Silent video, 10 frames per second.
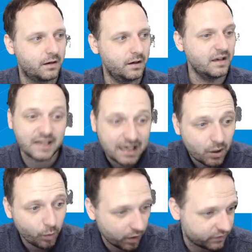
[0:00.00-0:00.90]
Is he
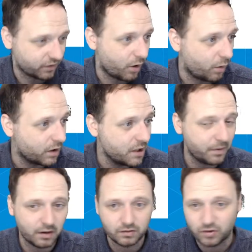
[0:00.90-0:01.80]
a worse
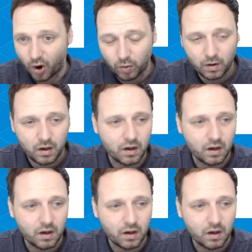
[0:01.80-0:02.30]
goalkeeper? No.